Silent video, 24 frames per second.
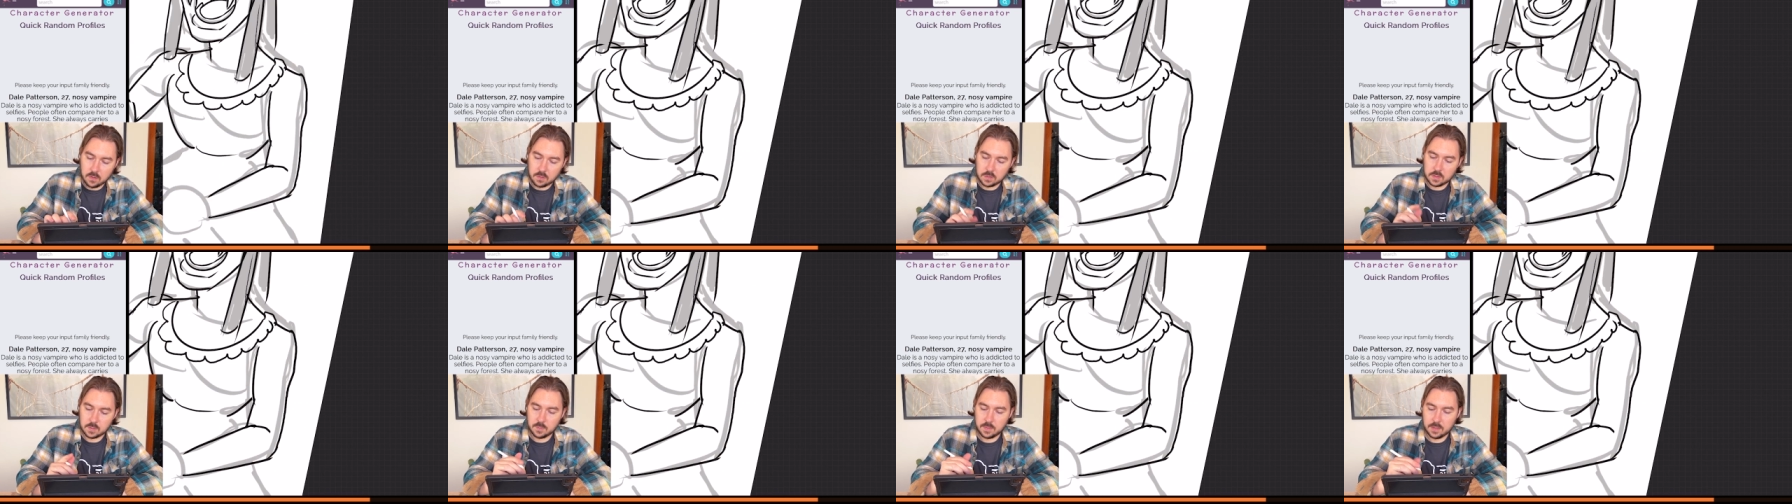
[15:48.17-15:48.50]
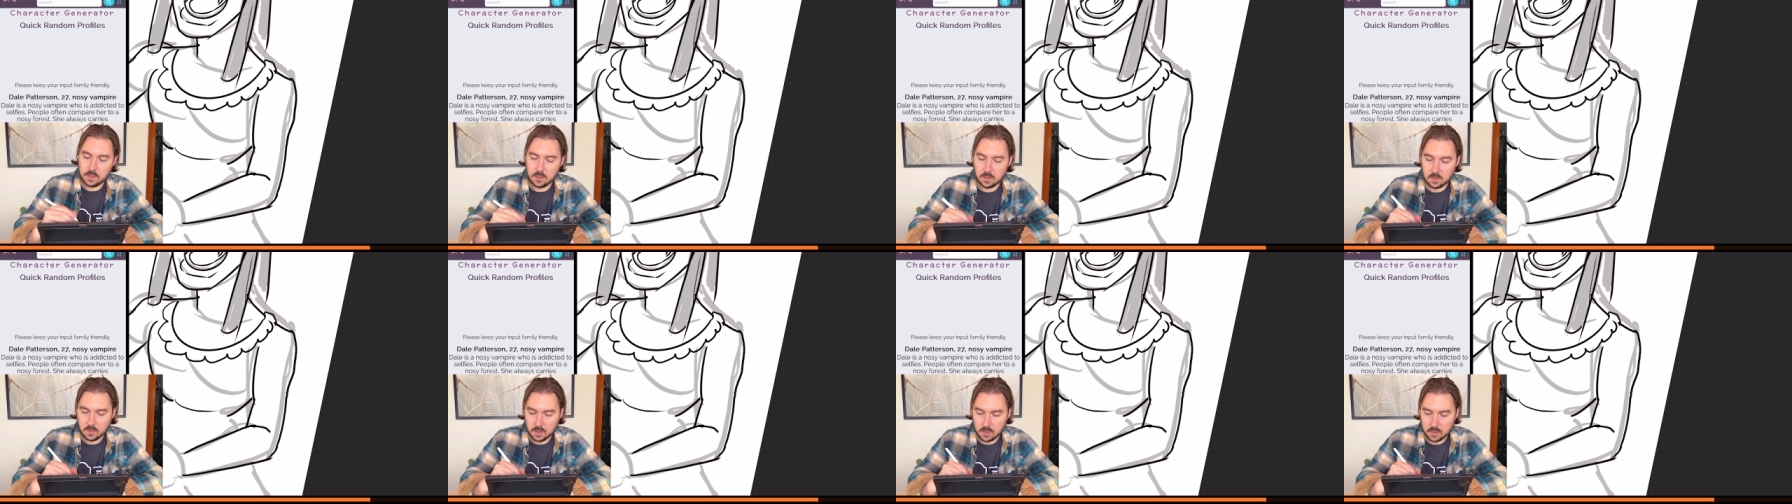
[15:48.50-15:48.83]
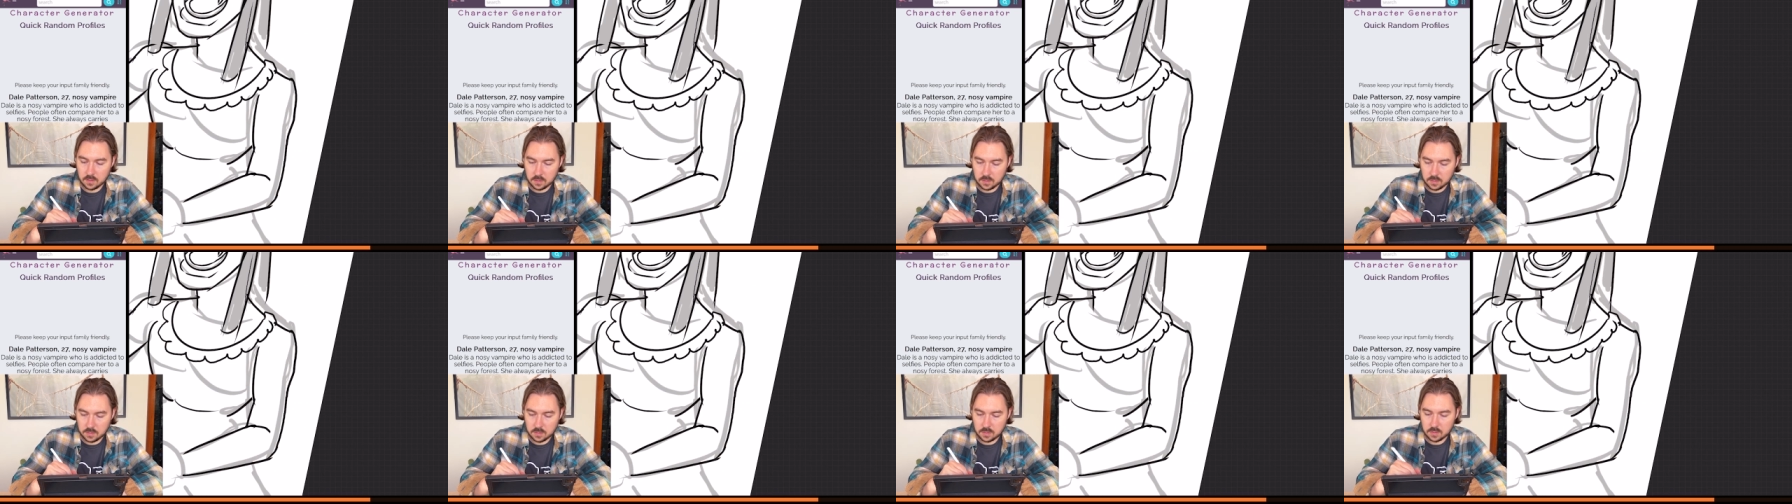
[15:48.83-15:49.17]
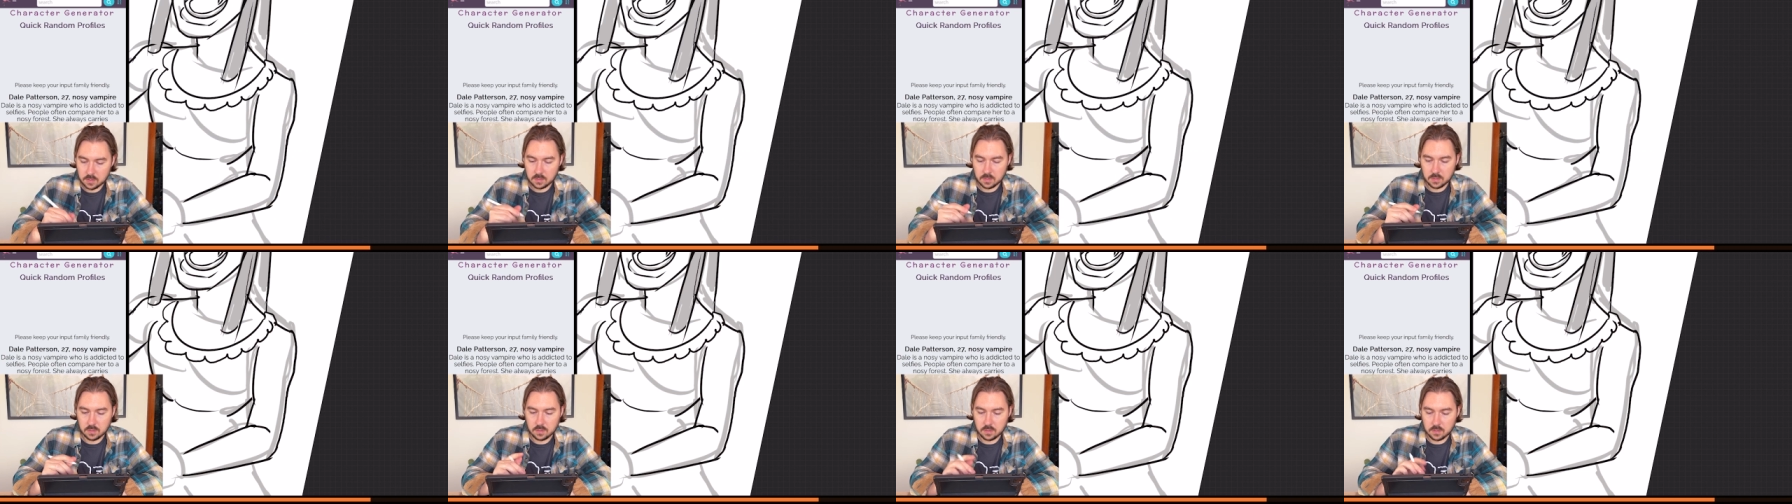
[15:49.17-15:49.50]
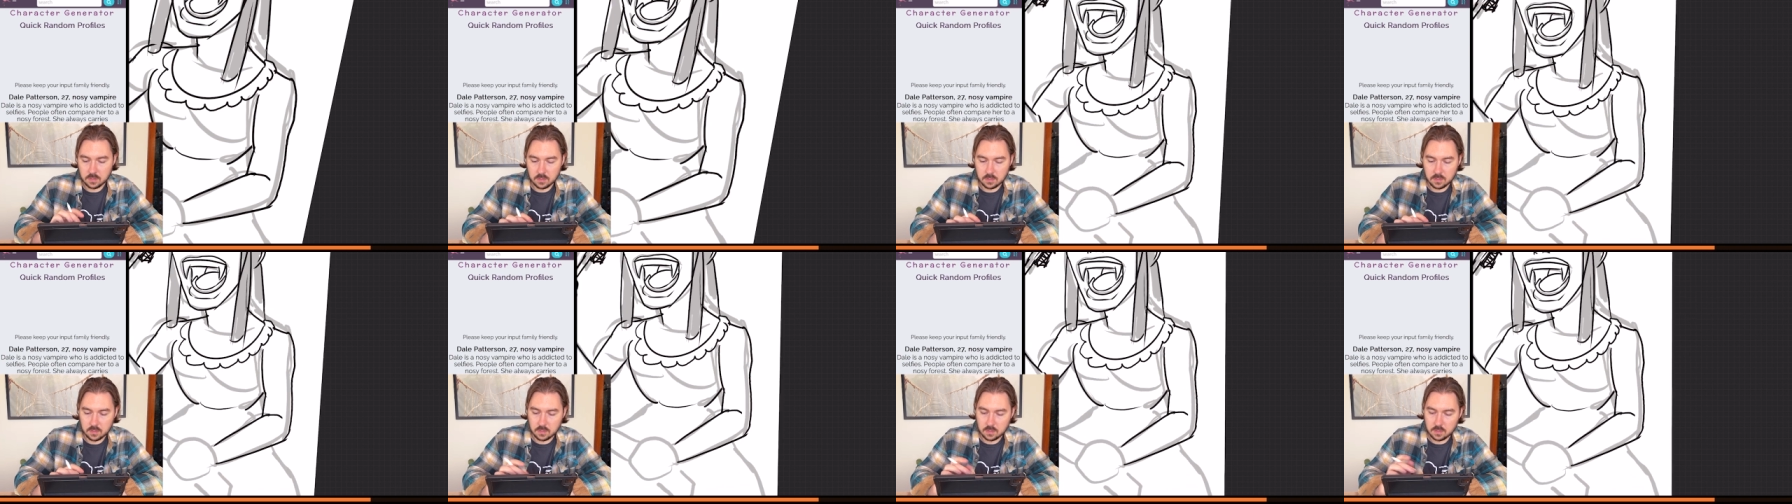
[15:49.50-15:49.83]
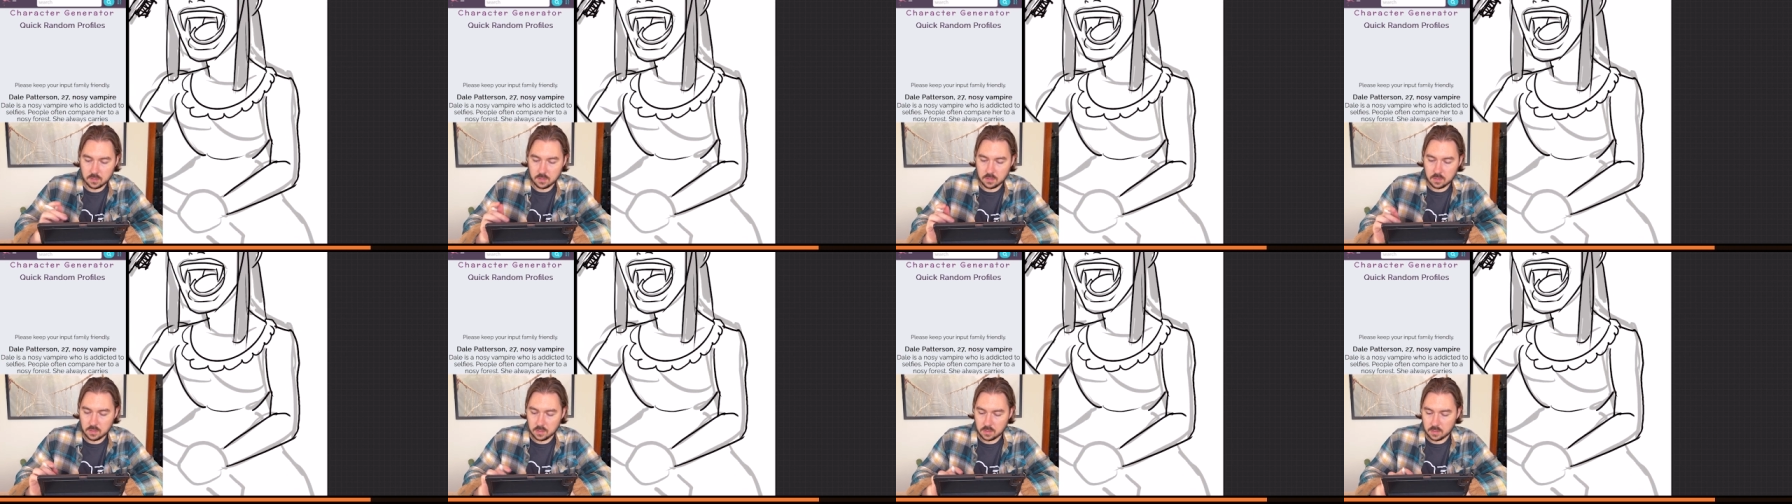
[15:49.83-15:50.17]
speed crunch,
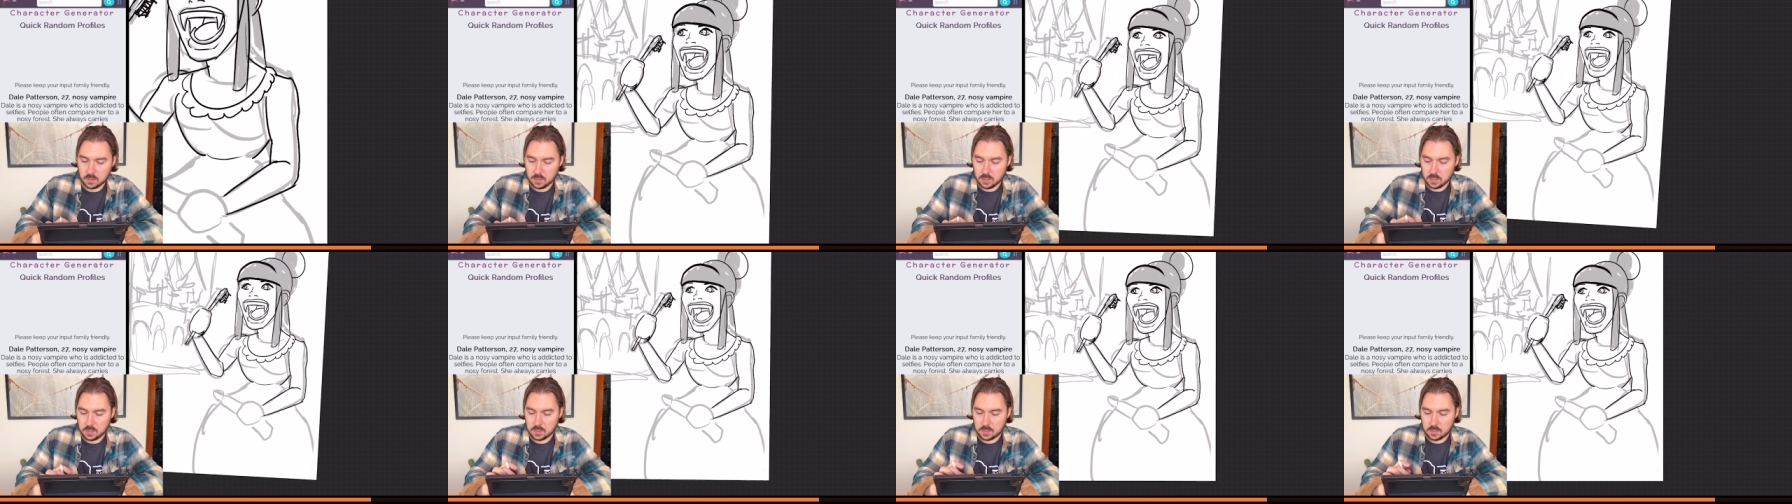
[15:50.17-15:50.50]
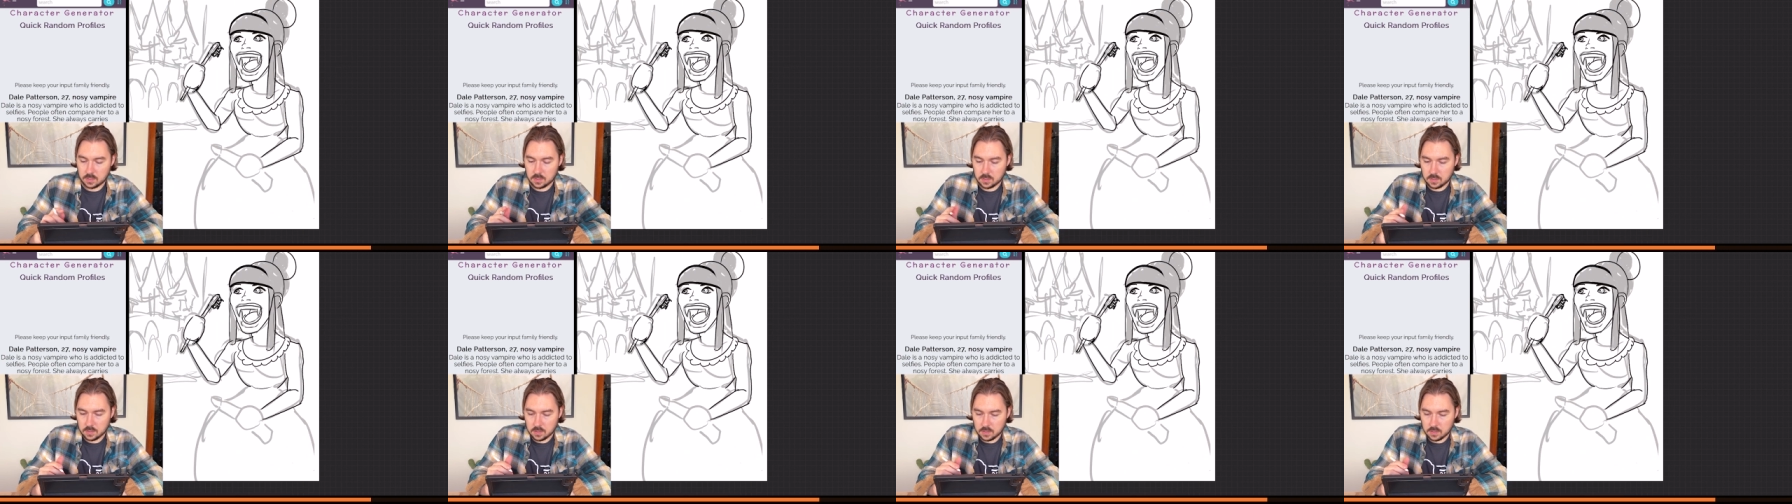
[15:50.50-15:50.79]
this